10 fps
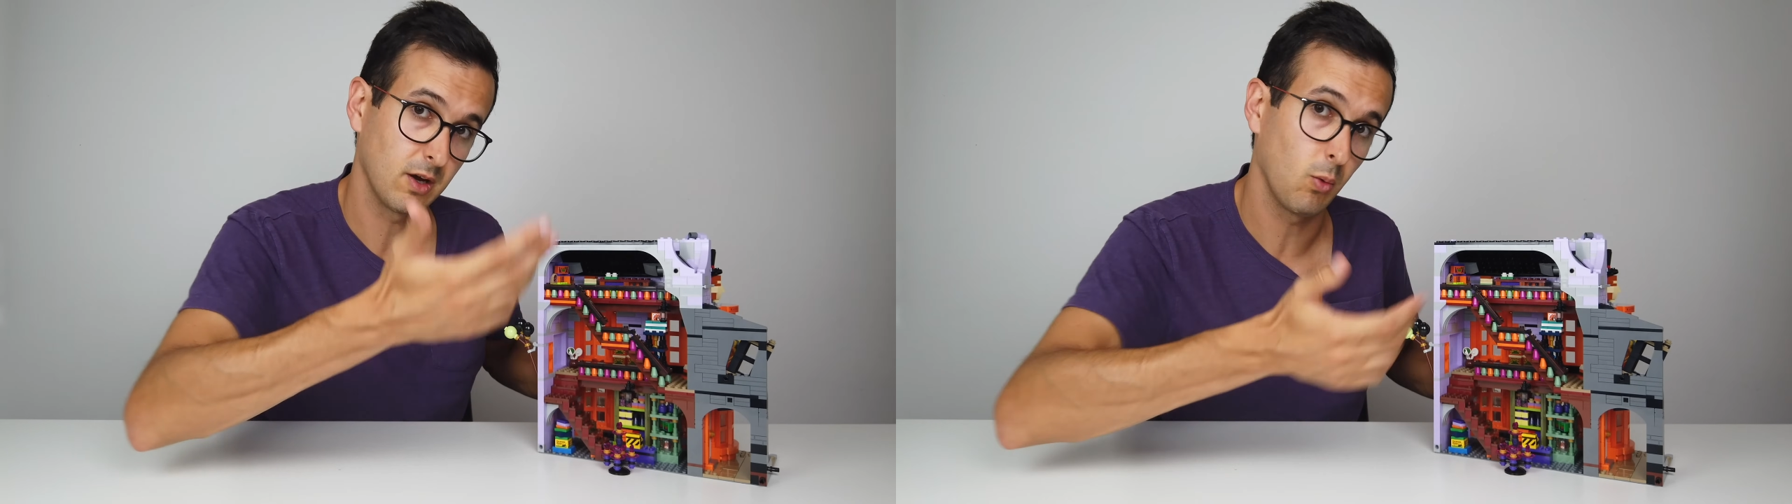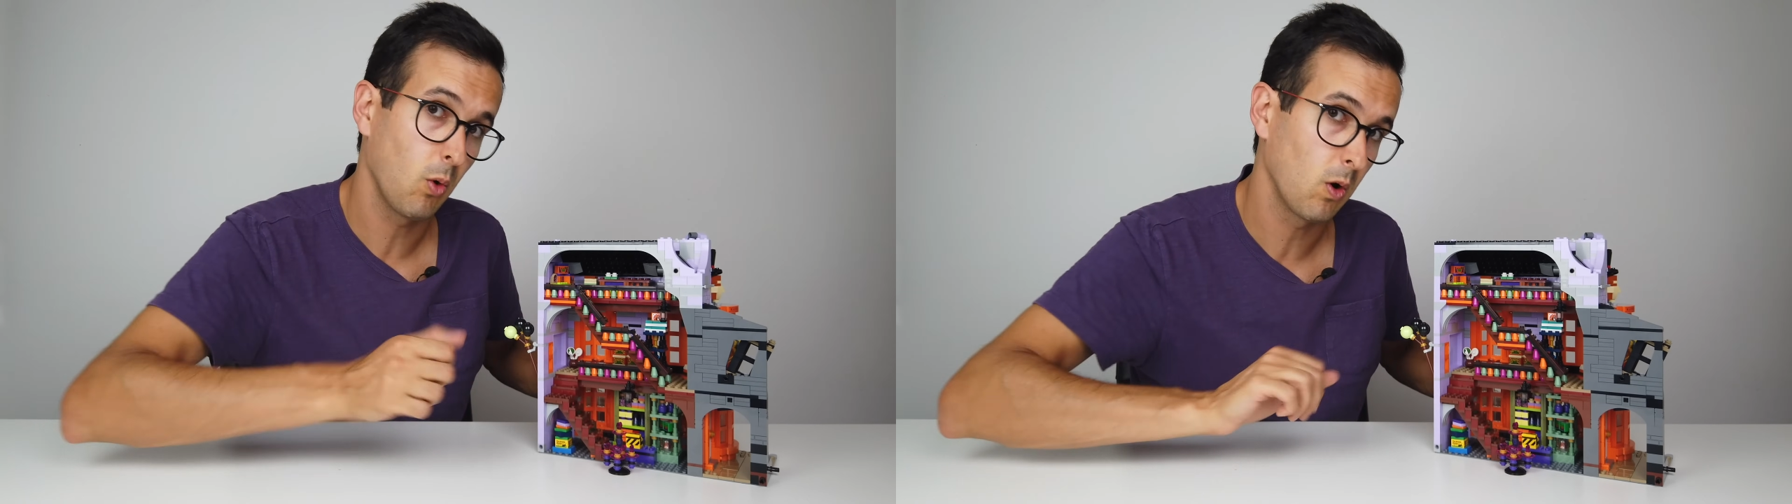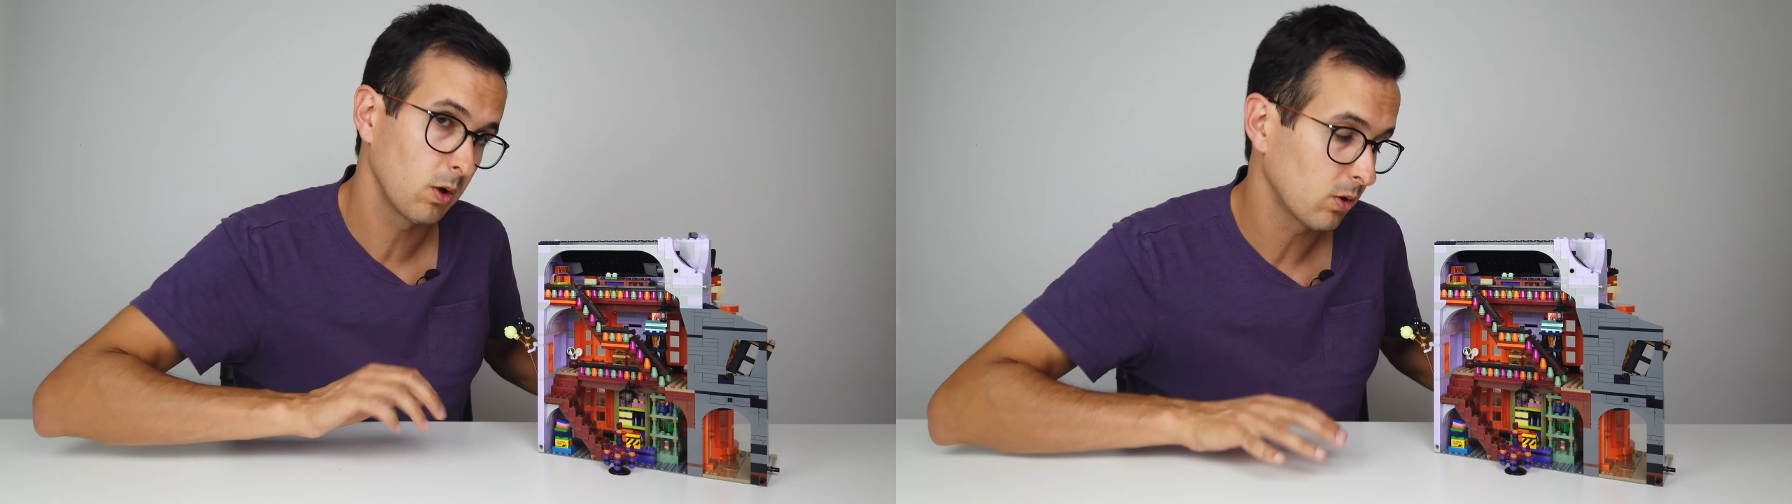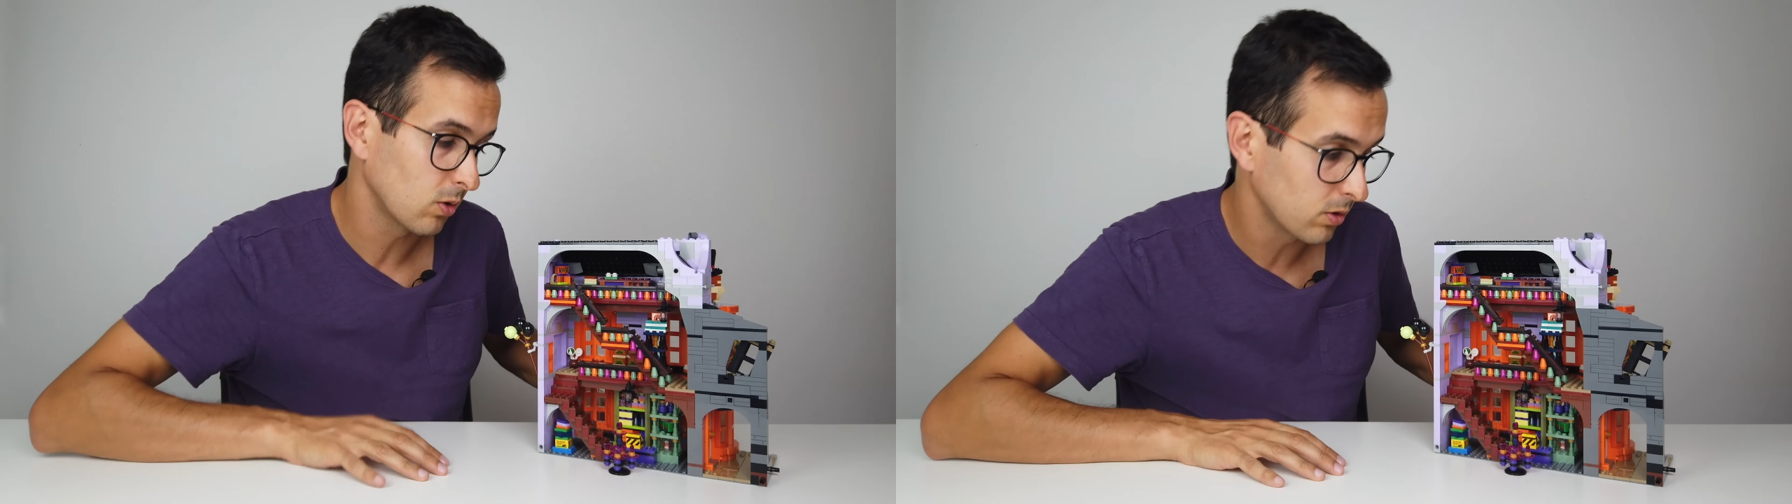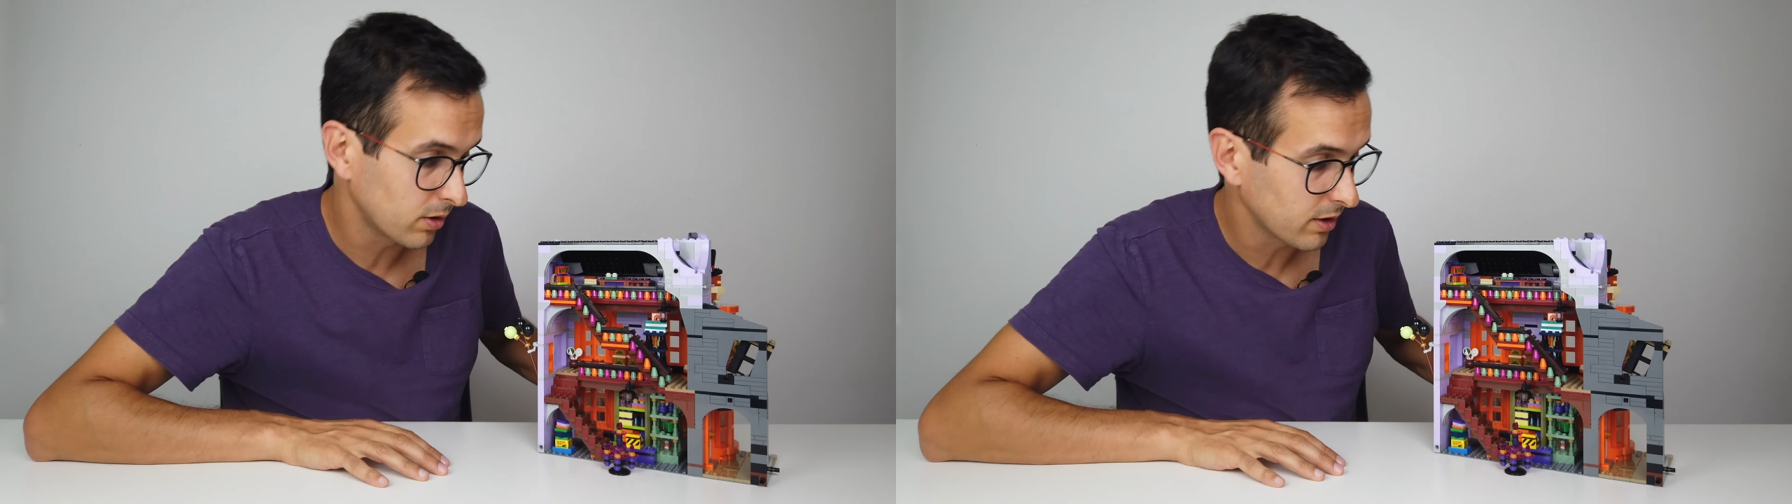a wall
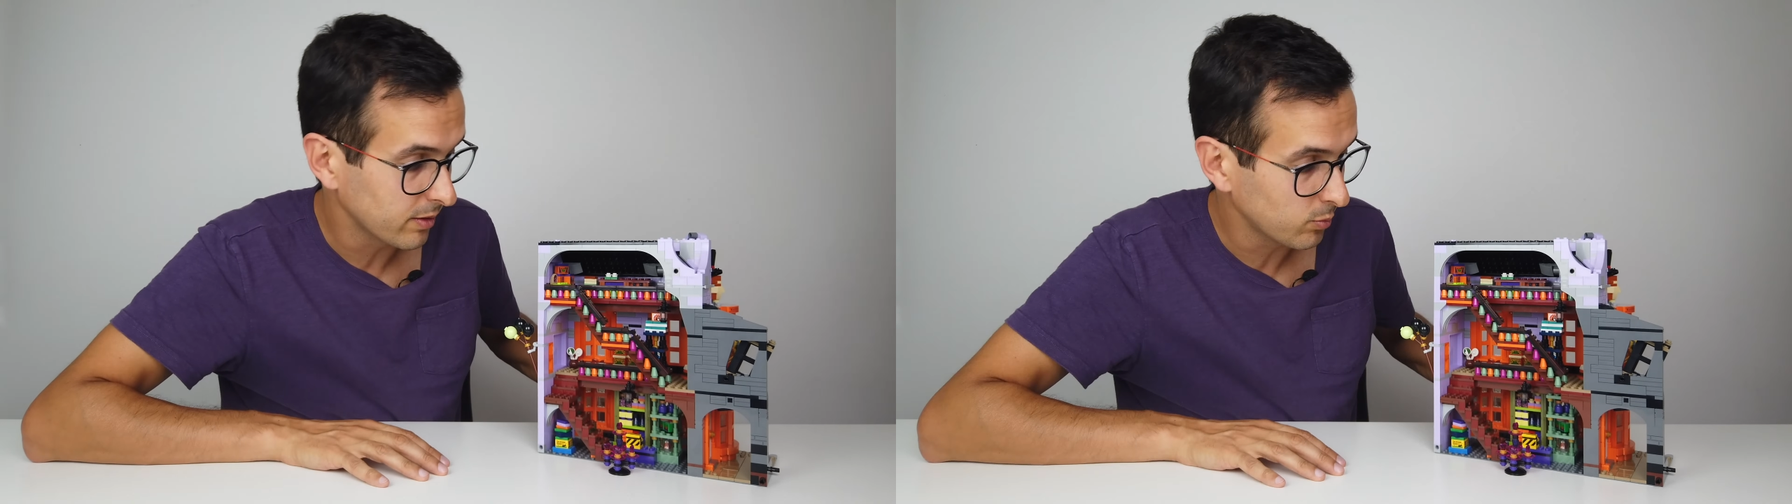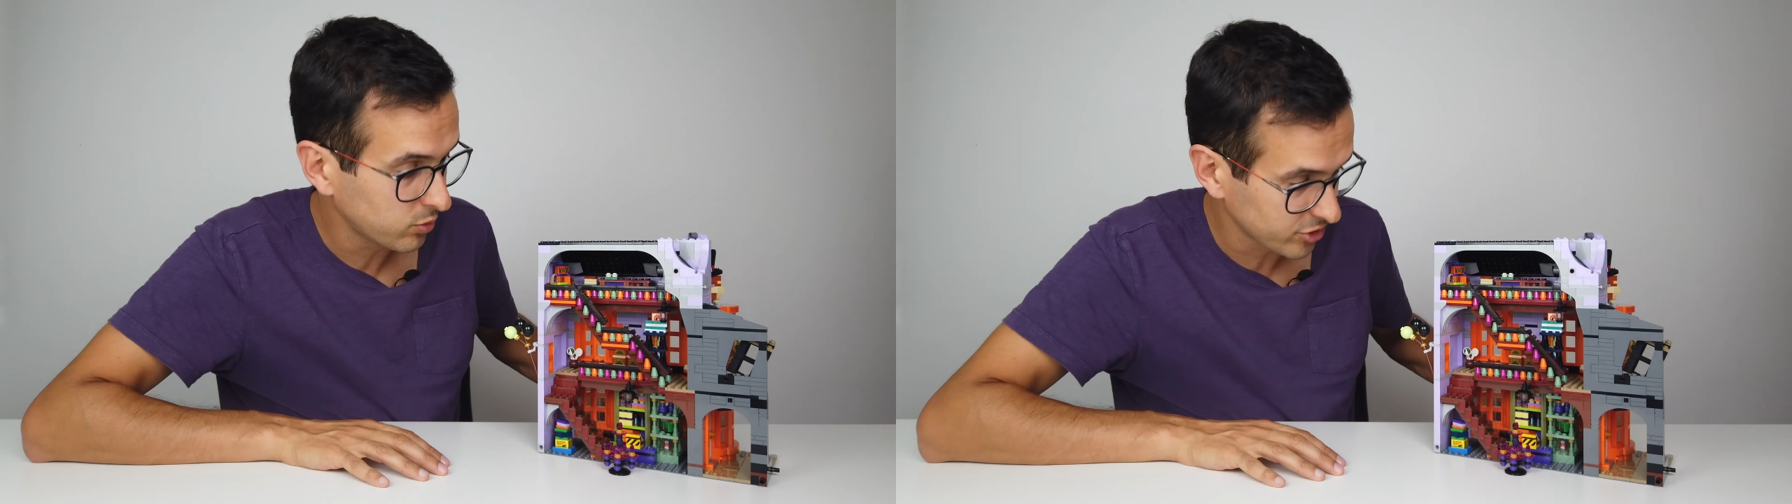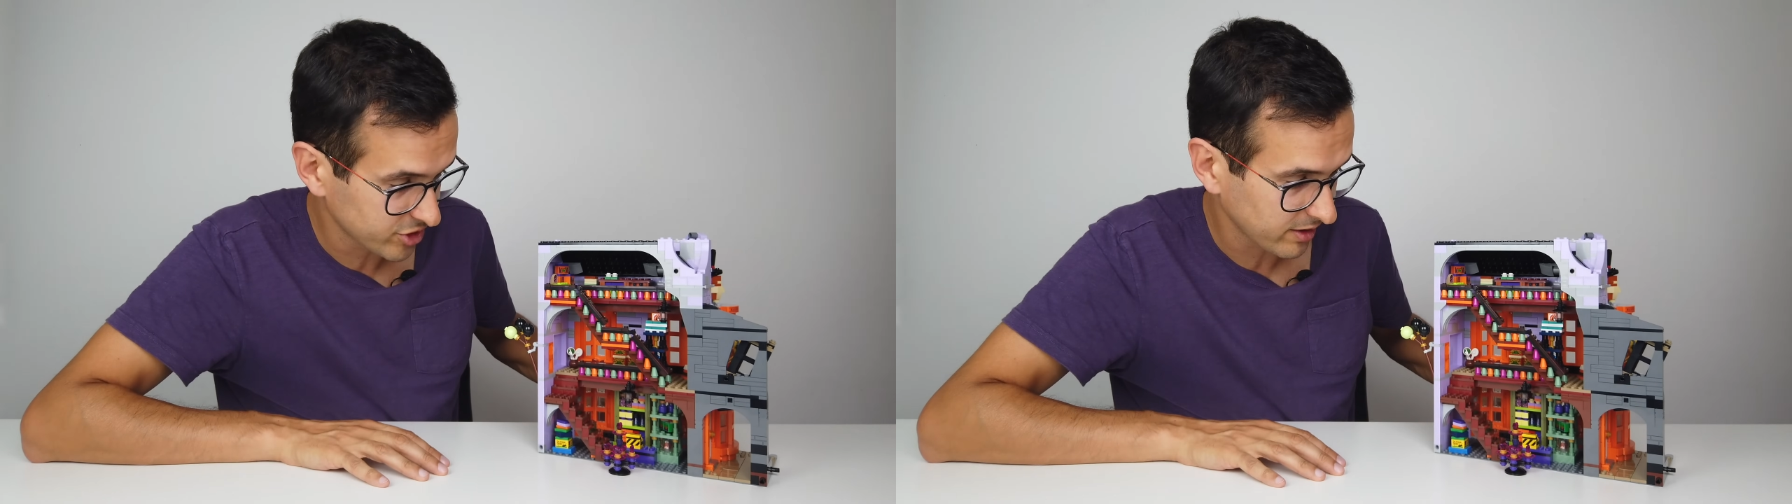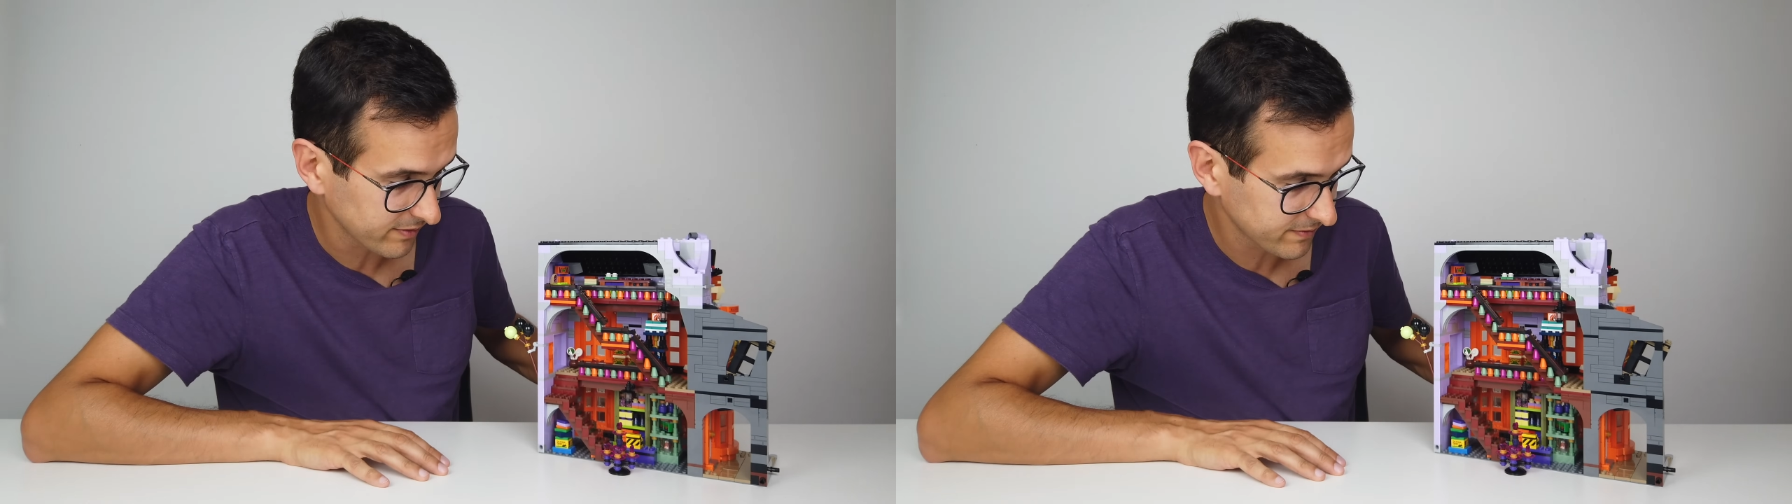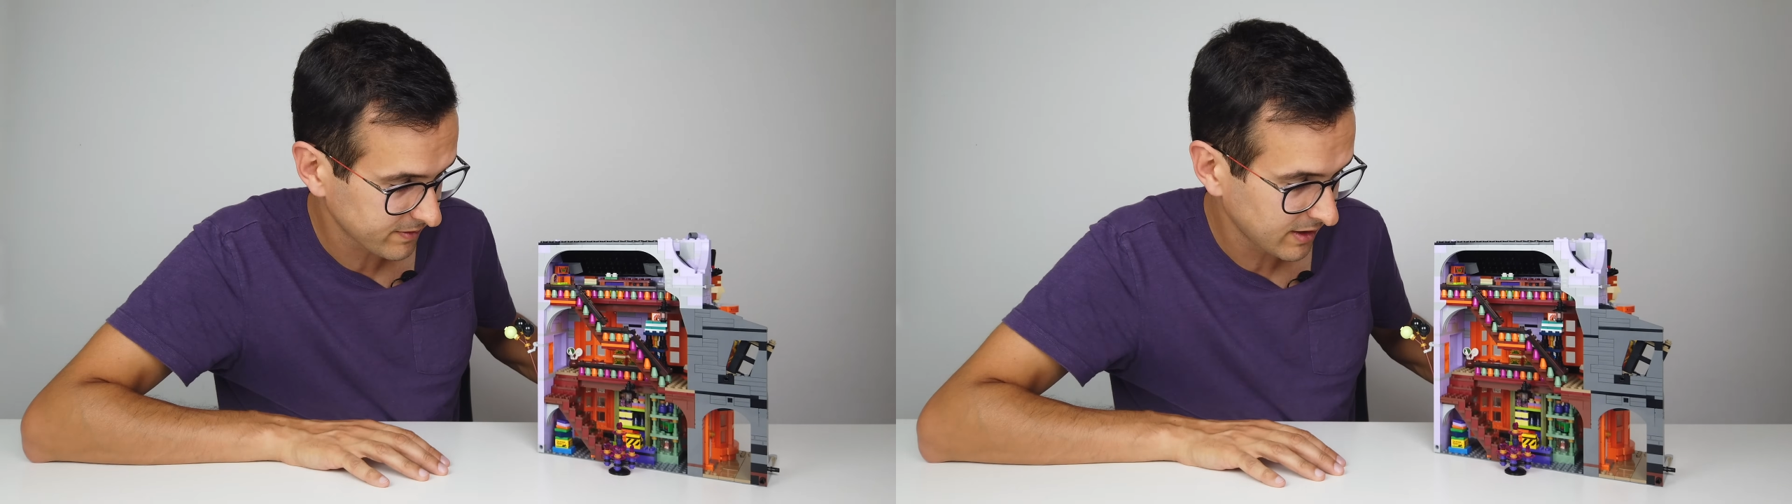or a
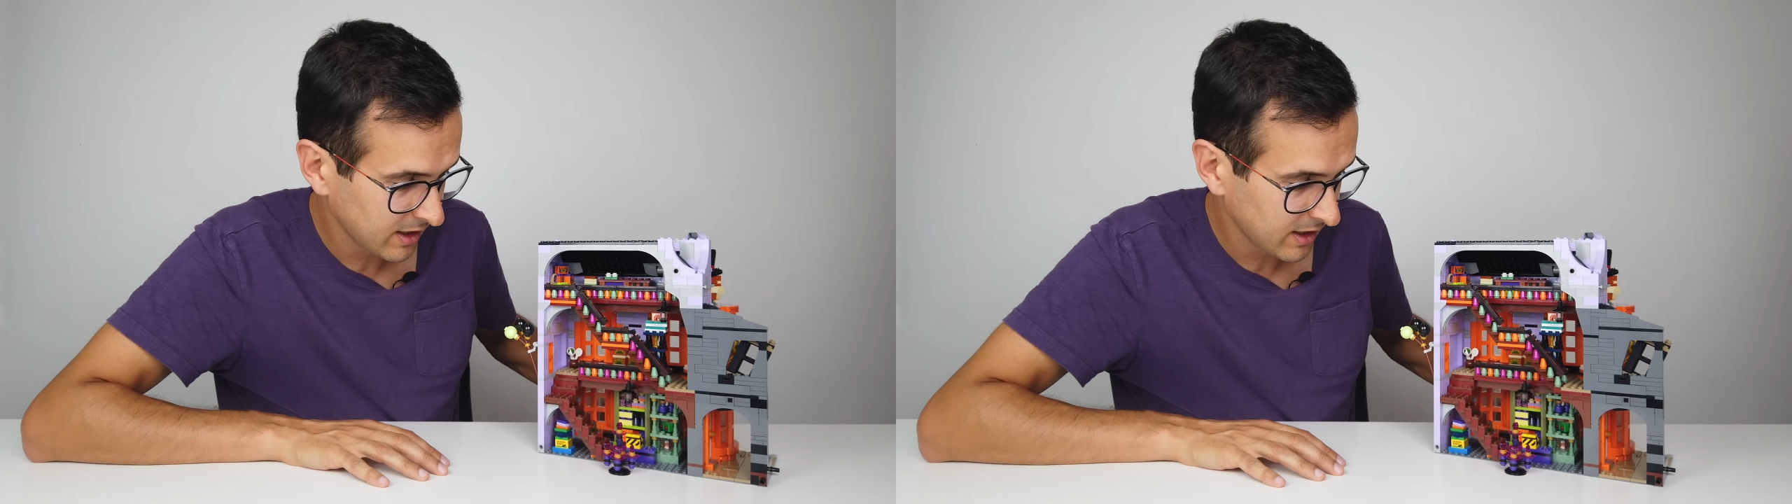bookshelf.